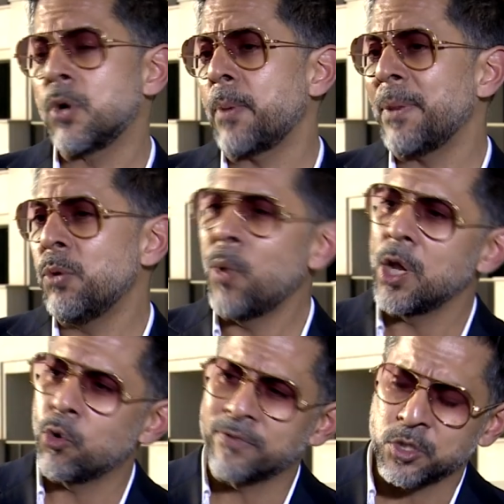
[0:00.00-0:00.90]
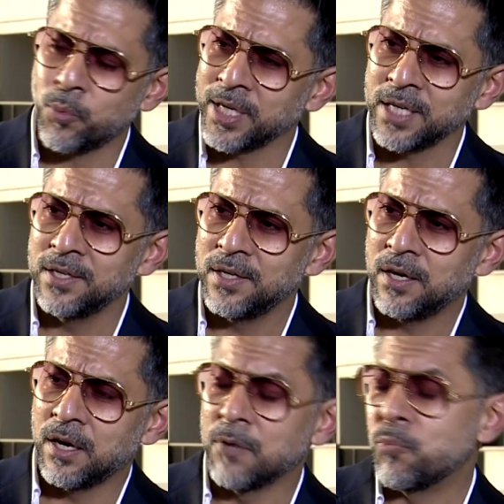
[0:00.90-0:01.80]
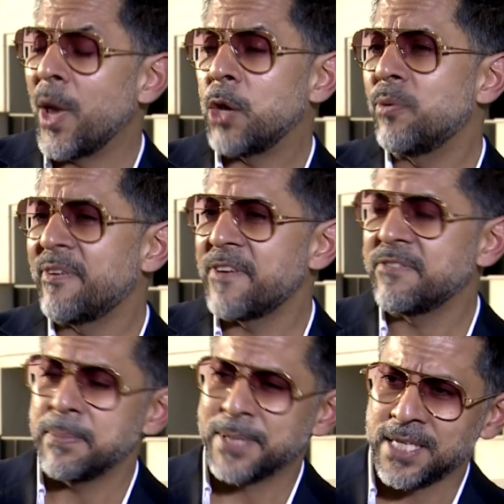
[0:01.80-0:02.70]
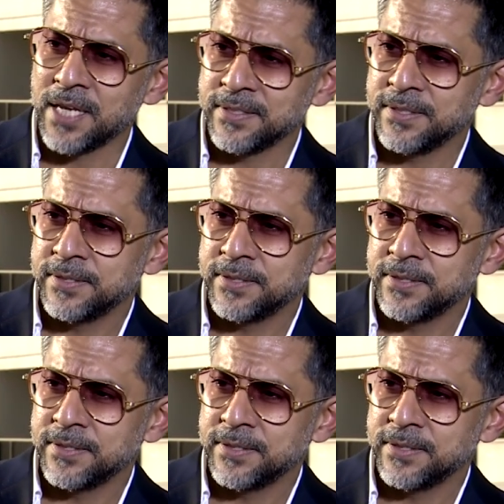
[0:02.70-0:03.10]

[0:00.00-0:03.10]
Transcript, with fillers: probably well over 20, uh, well over 50%.